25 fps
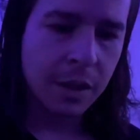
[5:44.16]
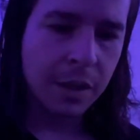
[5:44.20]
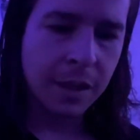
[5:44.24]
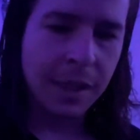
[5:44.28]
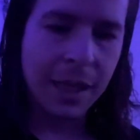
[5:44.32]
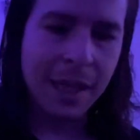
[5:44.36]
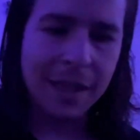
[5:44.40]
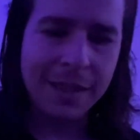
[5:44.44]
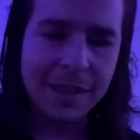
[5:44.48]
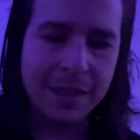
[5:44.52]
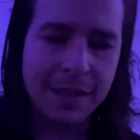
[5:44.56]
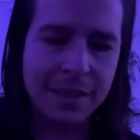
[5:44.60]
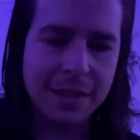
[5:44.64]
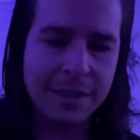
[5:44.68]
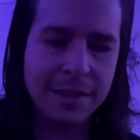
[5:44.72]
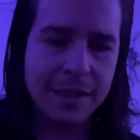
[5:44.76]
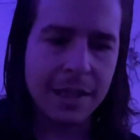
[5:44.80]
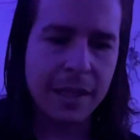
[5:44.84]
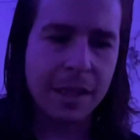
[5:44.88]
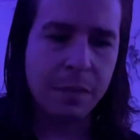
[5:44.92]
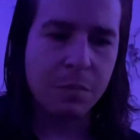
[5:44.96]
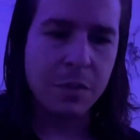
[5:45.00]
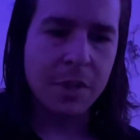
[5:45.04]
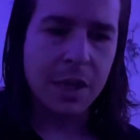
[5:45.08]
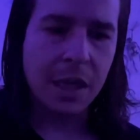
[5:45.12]
At the
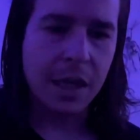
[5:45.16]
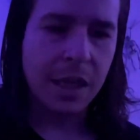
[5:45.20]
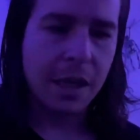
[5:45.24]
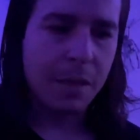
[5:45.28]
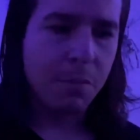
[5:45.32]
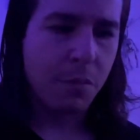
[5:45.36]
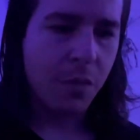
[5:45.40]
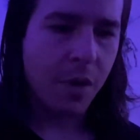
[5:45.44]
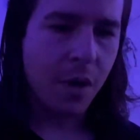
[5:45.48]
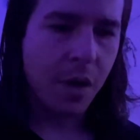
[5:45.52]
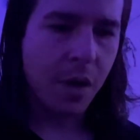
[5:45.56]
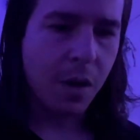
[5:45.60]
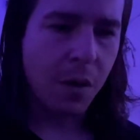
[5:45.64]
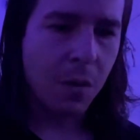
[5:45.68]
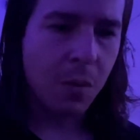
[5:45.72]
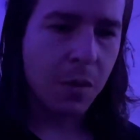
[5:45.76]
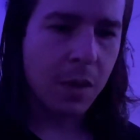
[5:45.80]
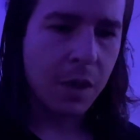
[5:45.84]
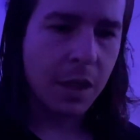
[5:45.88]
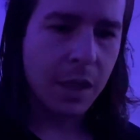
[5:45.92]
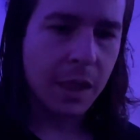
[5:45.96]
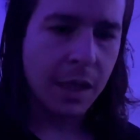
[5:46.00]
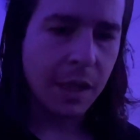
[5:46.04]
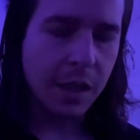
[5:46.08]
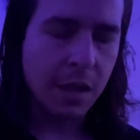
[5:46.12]
same time, though,
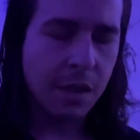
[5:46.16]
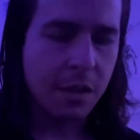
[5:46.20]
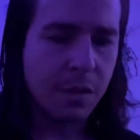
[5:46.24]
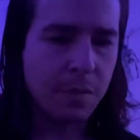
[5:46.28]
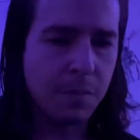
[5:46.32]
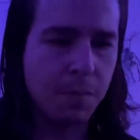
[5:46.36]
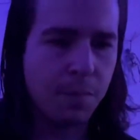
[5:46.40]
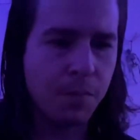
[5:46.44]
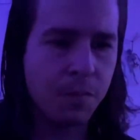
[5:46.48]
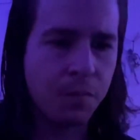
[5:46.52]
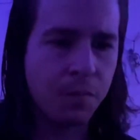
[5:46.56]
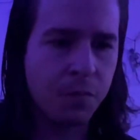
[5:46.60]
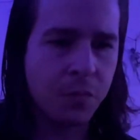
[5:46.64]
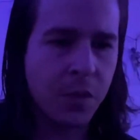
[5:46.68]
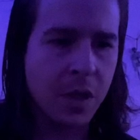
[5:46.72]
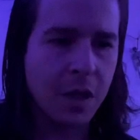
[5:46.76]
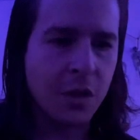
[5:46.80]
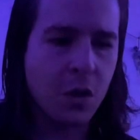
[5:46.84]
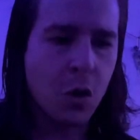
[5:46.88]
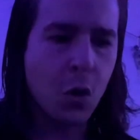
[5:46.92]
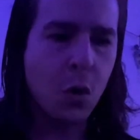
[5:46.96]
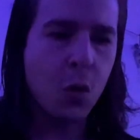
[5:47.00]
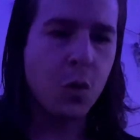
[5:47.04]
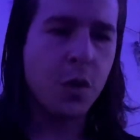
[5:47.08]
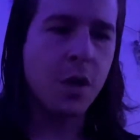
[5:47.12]
um, it's
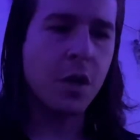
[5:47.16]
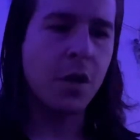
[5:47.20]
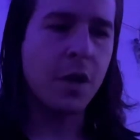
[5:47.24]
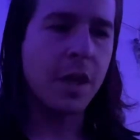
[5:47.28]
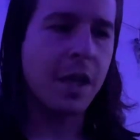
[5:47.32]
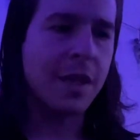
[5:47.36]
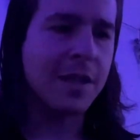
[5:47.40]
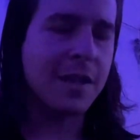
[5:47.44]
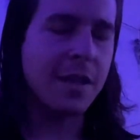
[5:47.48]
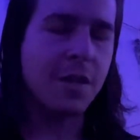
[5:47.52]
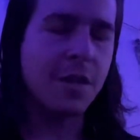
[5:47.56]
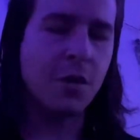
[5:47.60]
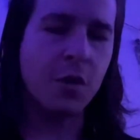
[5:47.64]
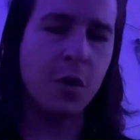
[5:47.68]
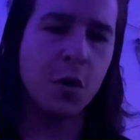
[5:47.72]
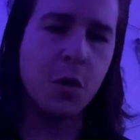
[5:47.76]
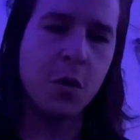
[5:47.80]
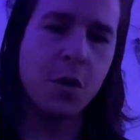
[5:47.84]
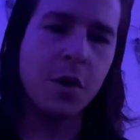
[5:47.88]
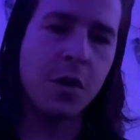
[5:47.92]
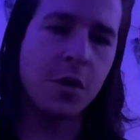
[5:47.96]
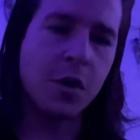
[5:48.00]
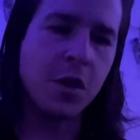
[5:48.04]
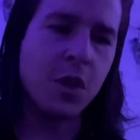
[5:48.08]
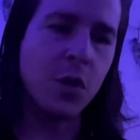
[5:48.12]
who you it's either who
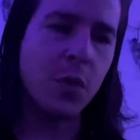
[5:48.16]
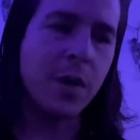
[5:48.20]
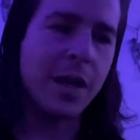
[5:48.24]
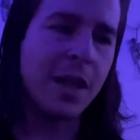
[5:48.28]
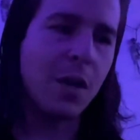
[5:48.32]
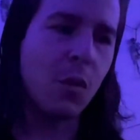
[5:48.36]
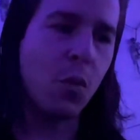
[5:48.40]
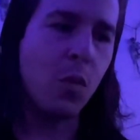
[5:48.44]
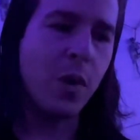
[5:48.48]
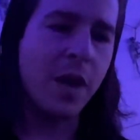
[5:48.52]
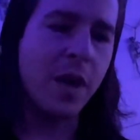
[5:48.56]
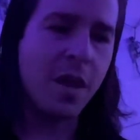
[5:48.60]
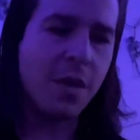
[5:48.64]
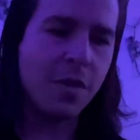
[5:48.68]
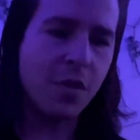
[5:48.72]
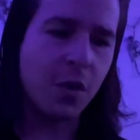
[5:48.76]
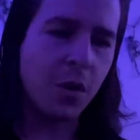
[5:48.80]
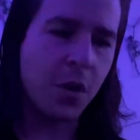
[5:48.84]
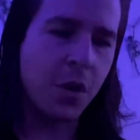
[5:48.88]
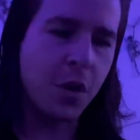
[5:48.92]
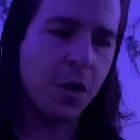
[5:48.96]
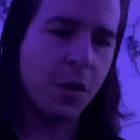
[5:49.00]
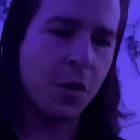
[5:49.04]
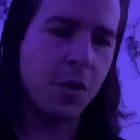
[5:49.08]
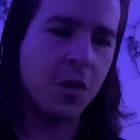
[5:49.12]
you're doing it with or
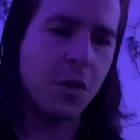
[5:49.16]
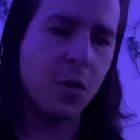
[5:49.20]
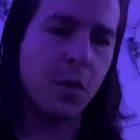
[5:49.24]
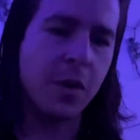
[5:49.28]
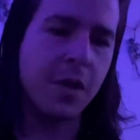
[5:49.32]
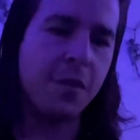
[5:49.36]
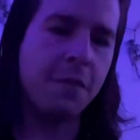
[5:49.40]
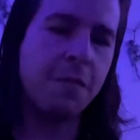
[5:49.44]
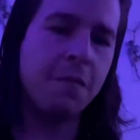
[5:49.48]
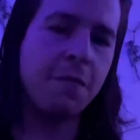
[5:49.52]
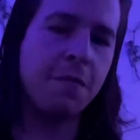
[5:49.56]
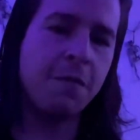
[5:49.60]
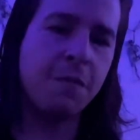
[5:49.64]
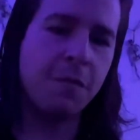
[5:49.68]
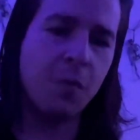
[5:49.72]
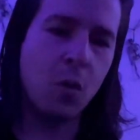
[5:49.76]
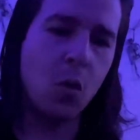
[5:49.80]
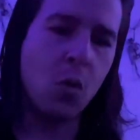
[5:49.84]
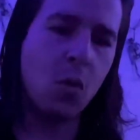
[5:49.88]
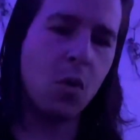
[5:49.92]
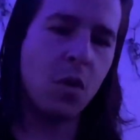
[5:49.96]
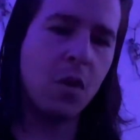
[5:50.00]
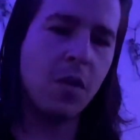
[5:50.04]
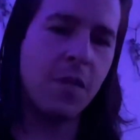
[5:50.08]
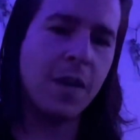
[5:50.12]
who you're doing it
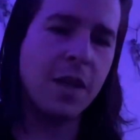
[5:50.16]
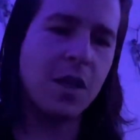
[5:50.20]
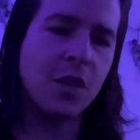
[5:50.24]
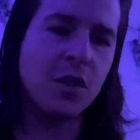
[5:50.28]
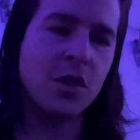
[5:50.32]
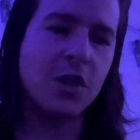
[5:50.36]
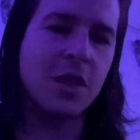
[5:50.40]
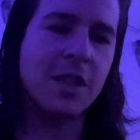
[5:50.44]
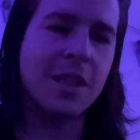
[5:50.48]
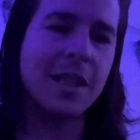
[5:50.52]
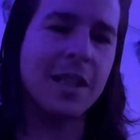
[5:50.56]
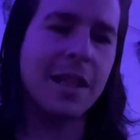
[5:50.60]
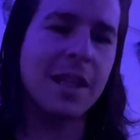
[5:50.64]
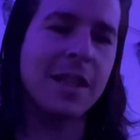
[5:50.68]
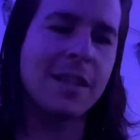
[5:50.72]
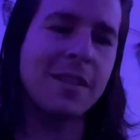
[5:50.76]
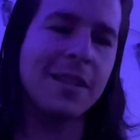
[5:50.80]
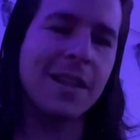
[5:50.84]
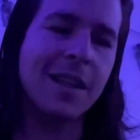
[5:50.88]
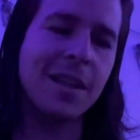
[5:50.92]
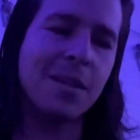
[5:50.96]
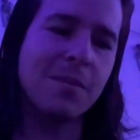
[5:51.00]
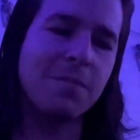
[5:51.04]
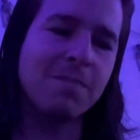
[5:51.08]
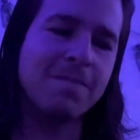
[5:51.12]
for that you're just kind of
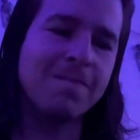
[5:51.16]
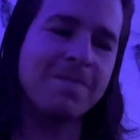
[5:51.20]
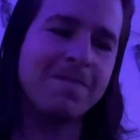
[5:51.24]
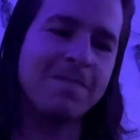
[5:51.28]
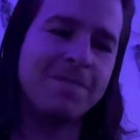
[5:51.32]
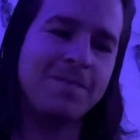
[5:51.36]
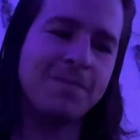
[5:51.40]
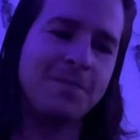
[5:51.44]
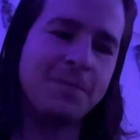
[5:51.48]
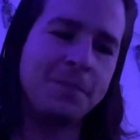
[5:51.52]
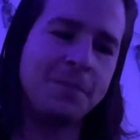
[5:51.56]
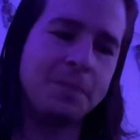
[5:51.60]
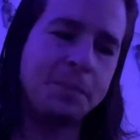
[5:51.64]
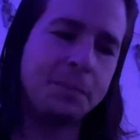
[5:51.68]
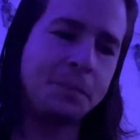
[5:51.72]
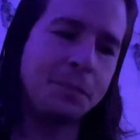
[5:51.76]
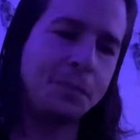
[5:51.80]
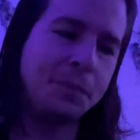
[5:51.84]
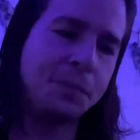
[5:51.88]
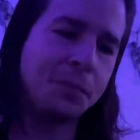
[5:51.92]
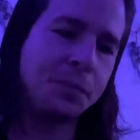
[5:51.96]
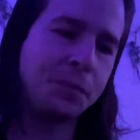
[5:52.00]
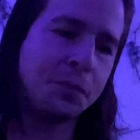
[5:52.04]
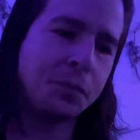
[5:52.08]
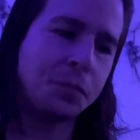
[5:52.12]
like.
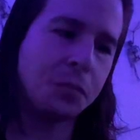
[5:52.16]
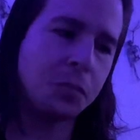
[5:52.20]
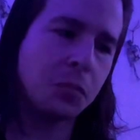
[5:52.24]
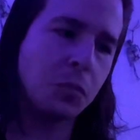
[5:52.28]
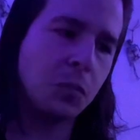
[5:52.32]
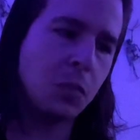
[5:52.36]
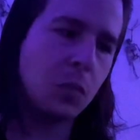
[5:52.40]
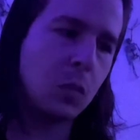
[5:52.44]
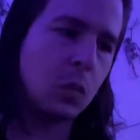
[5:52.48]
Hmm.